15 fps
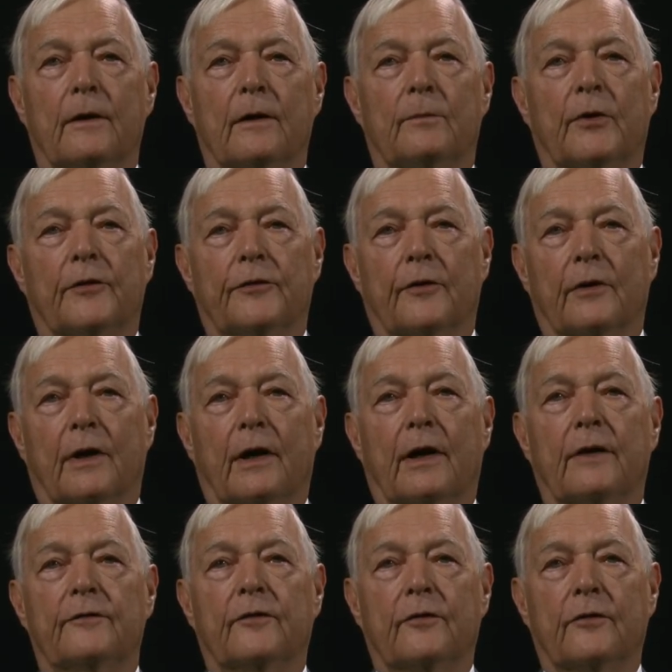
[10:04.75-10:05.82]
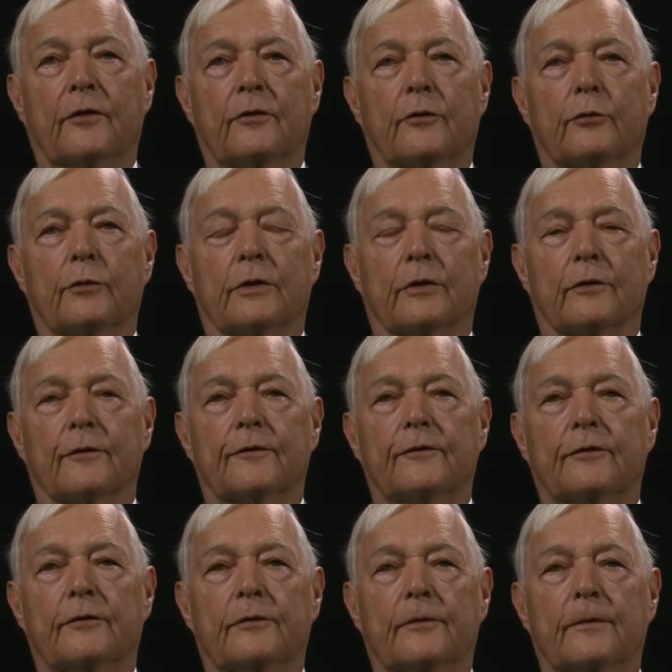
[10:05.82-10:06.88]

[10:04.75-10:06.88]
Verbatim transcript: about their lives and their careers,